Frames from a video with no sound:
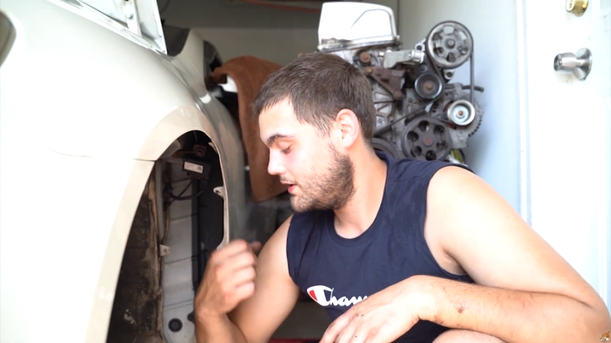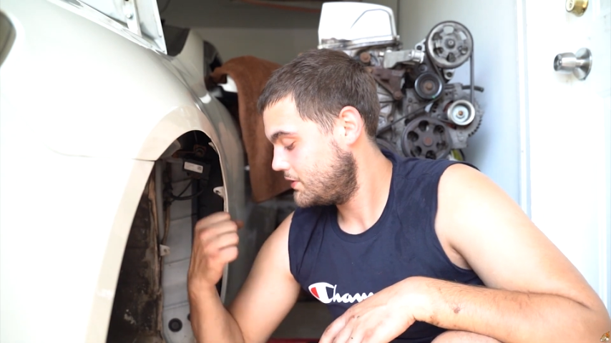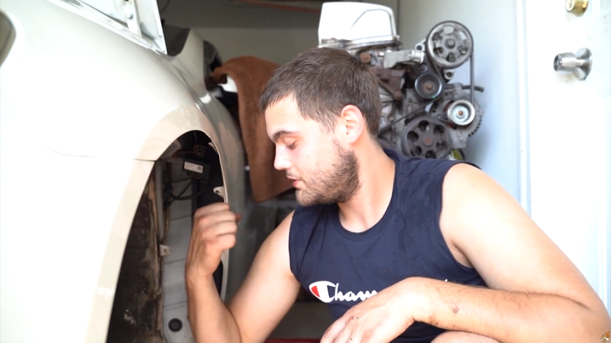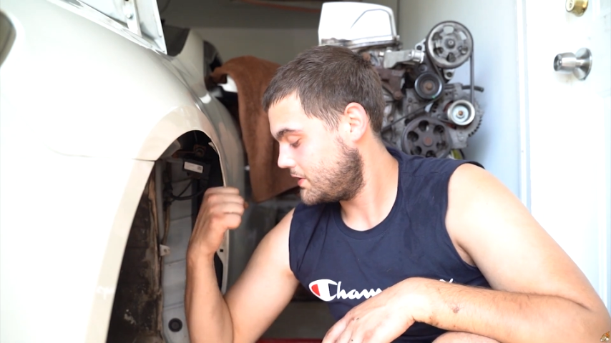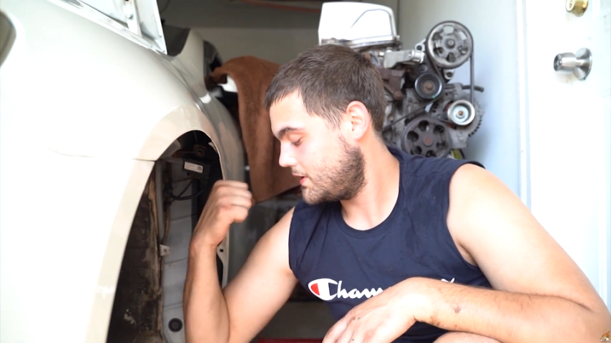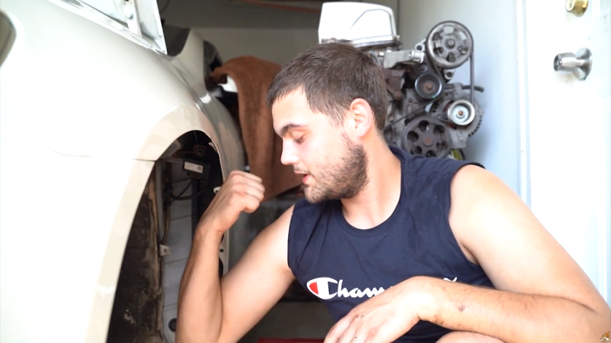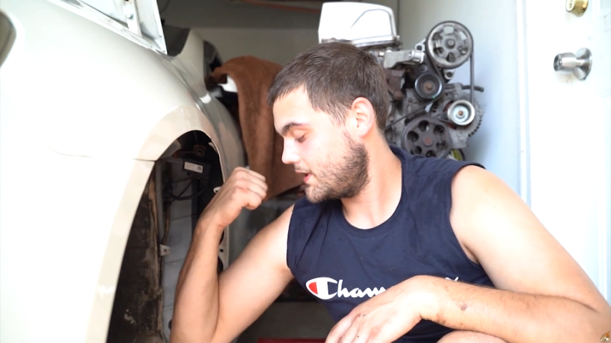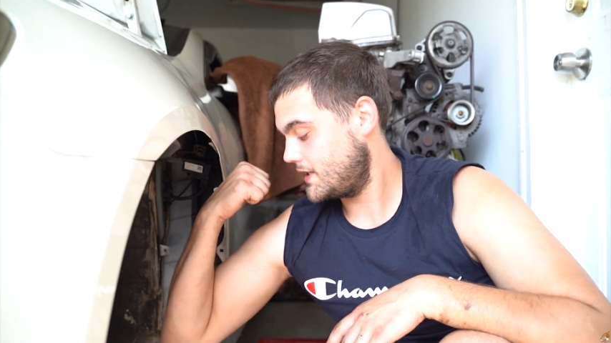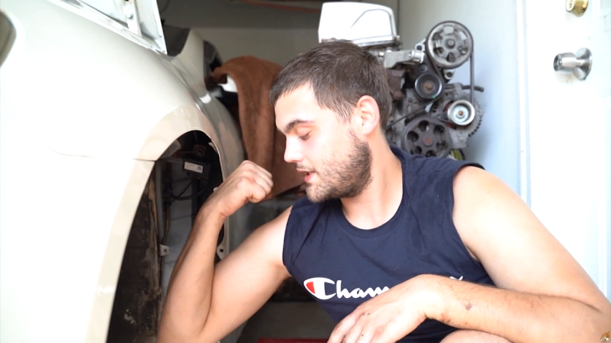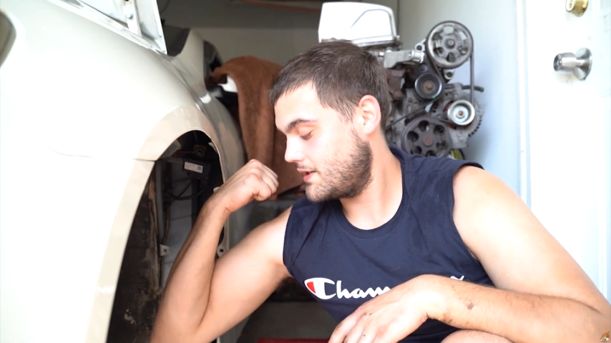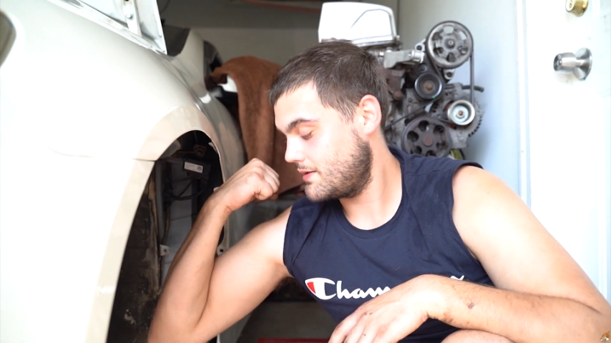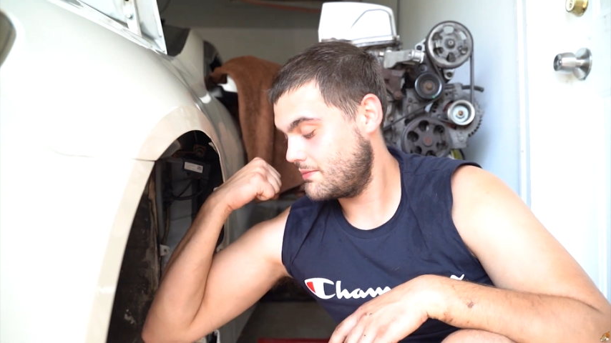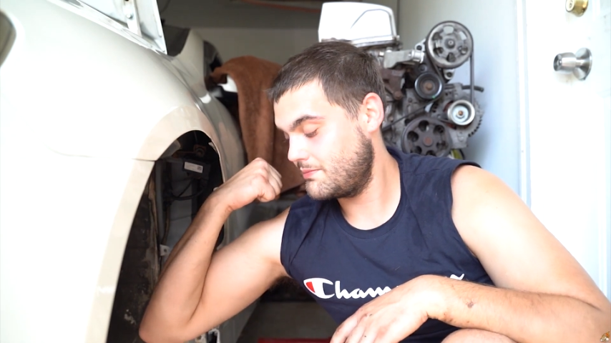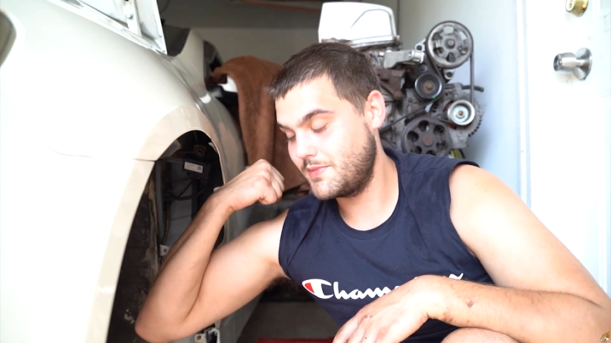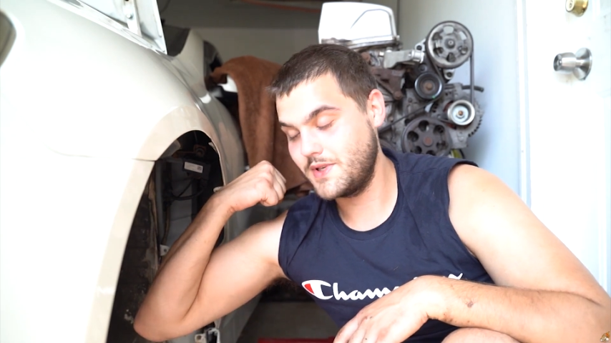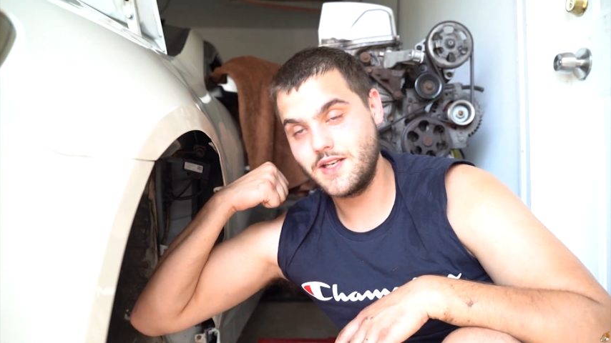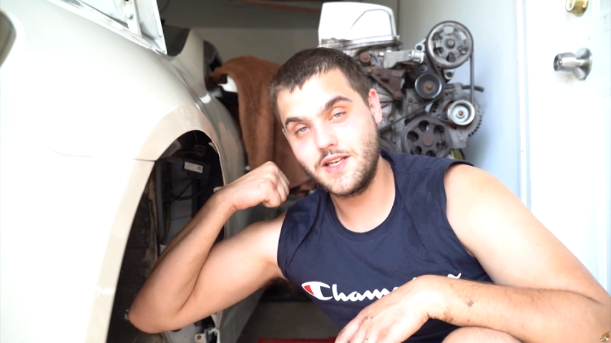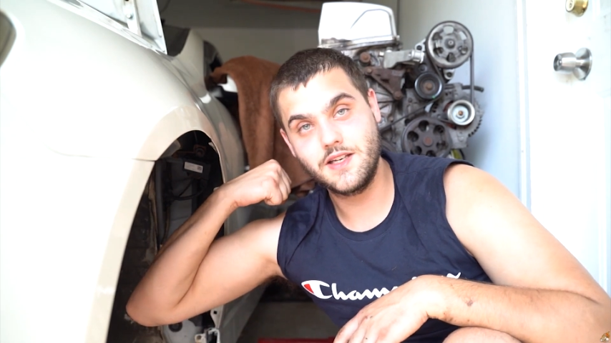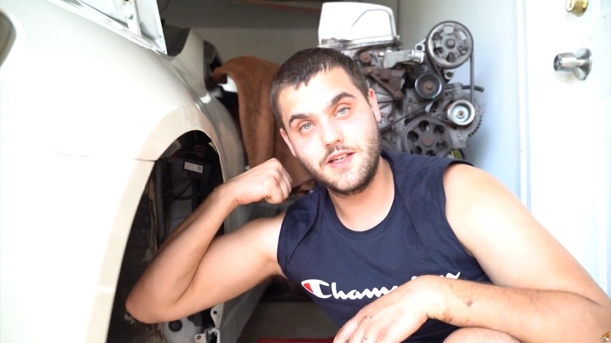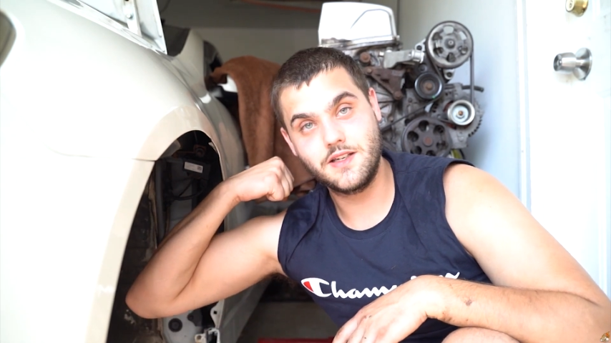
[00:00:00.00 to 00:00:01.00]
Try to get
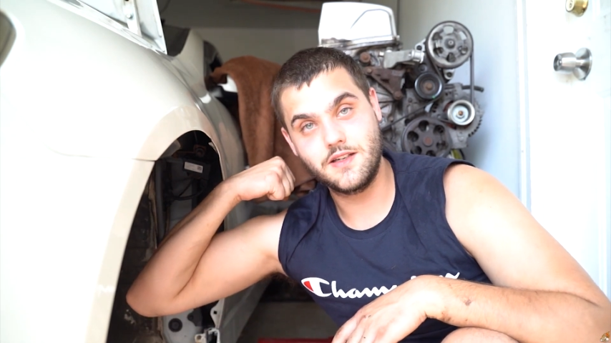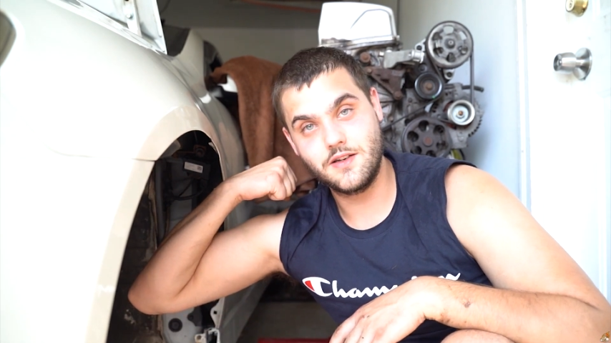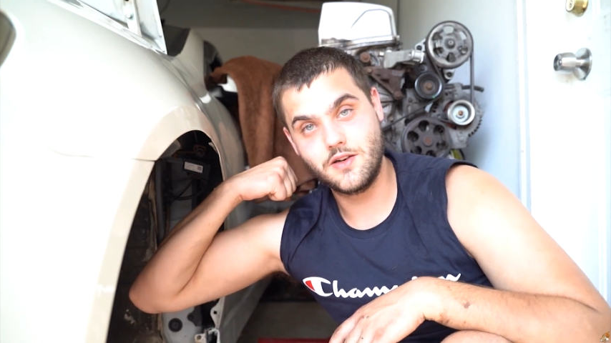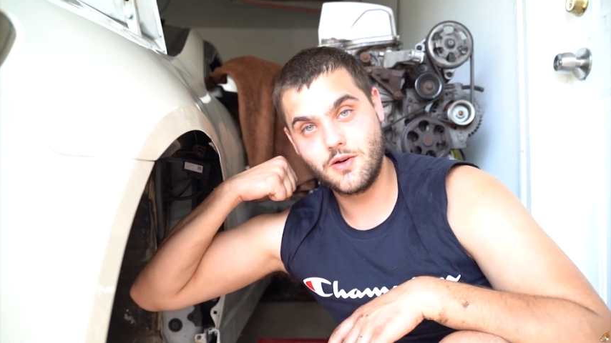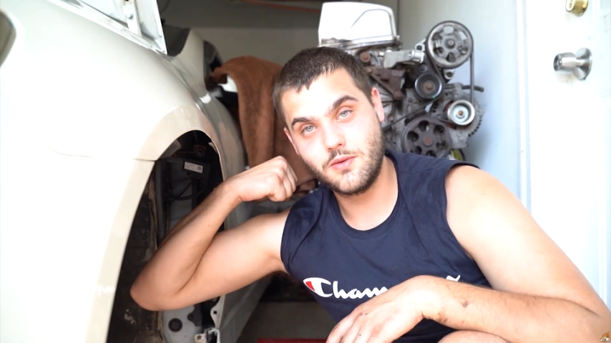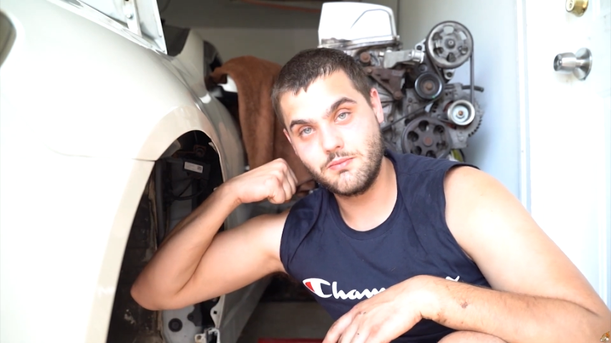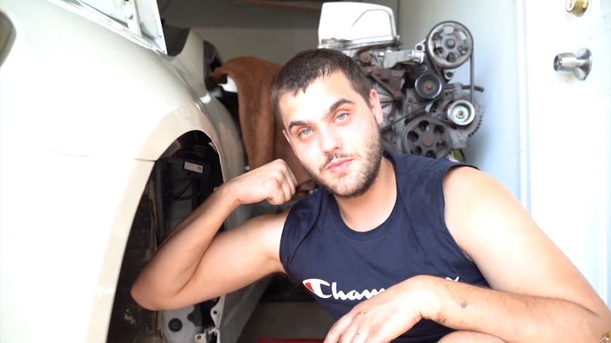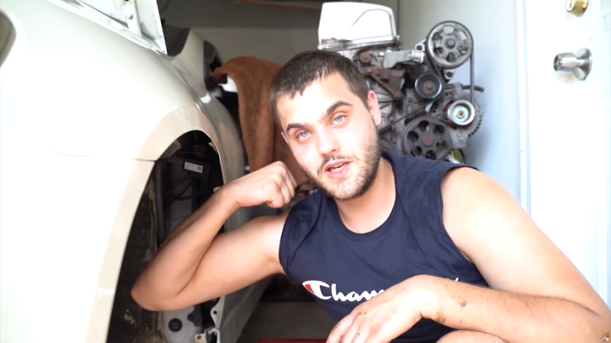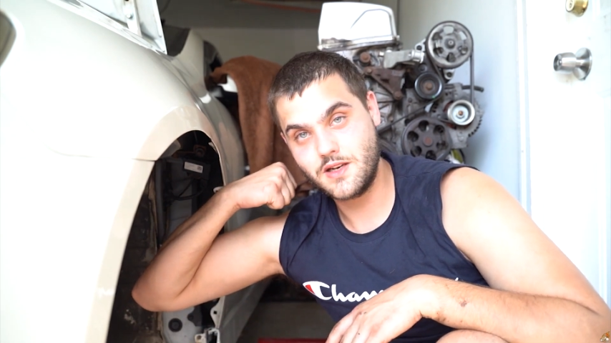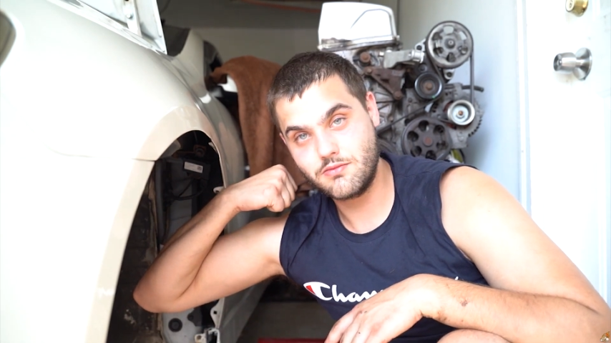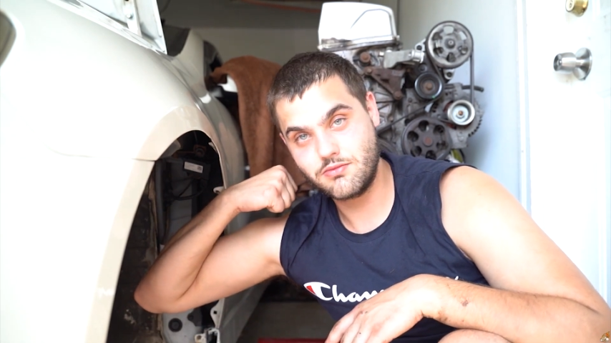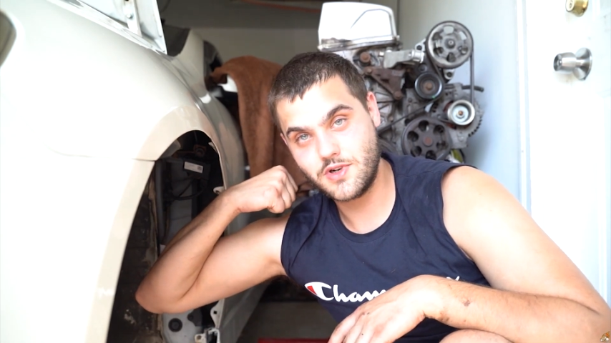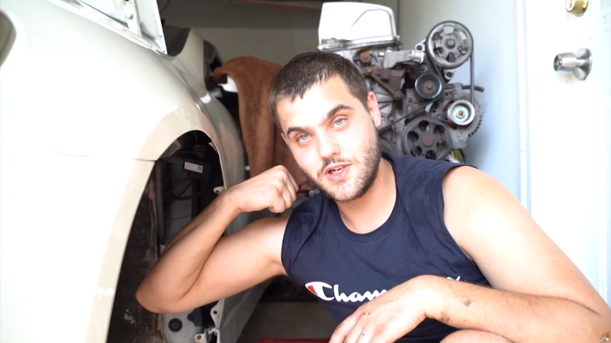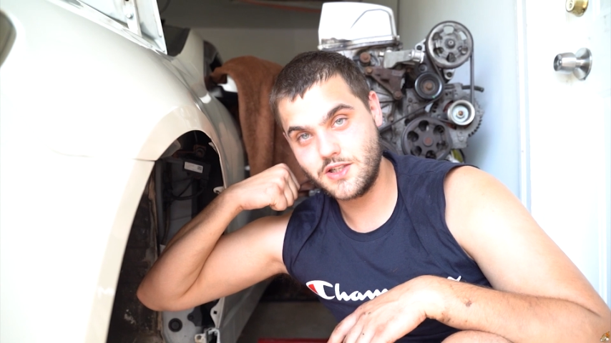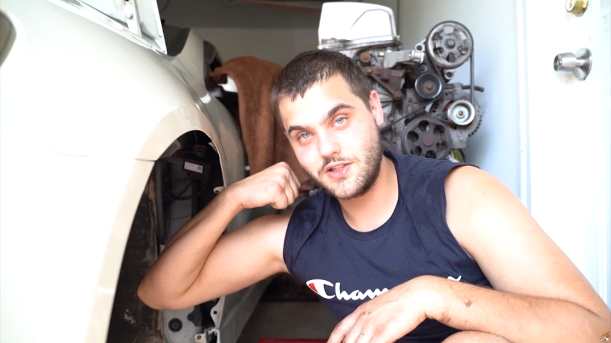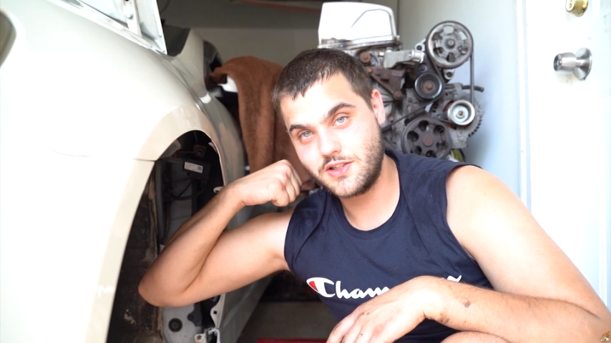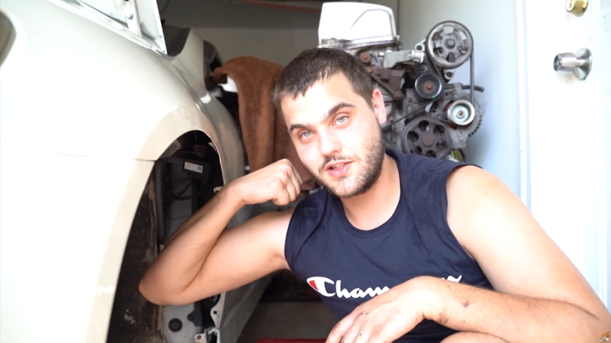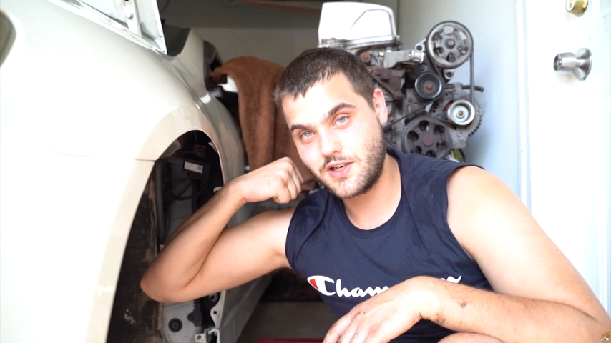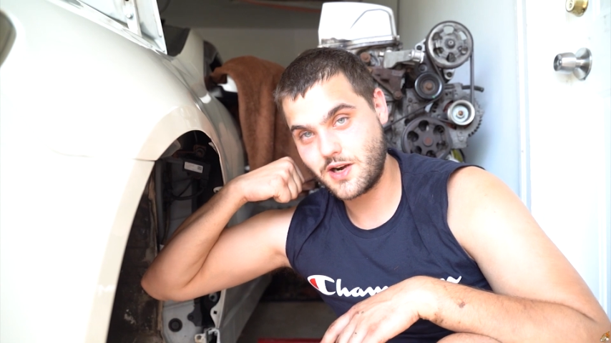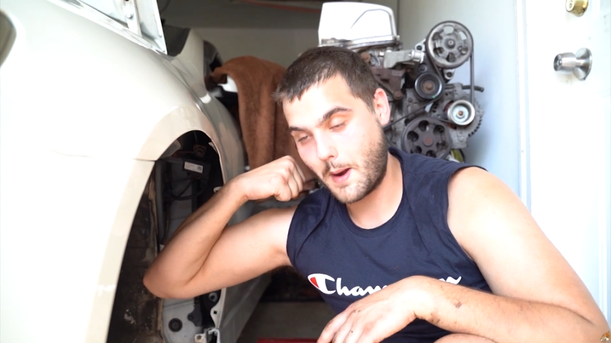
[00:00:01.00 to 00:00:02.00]
big, you know, big
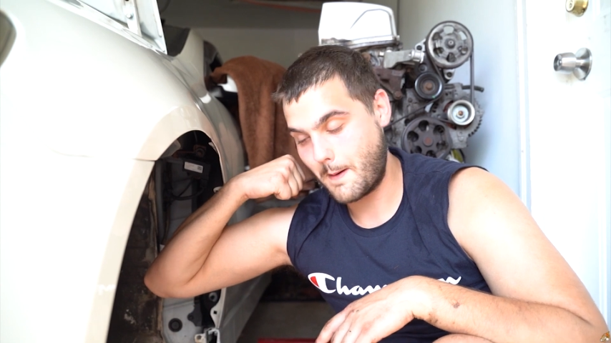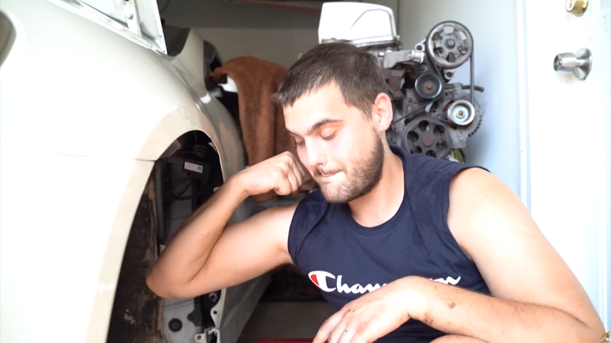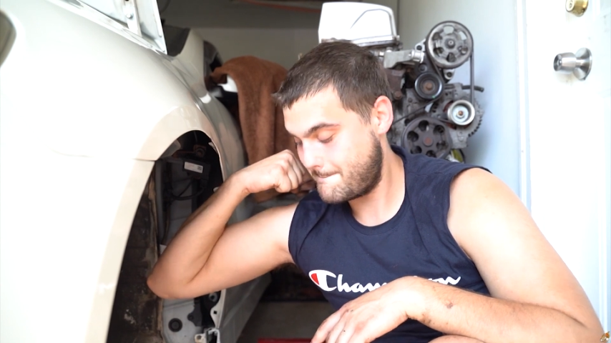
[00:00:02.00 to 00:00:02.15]
Rish.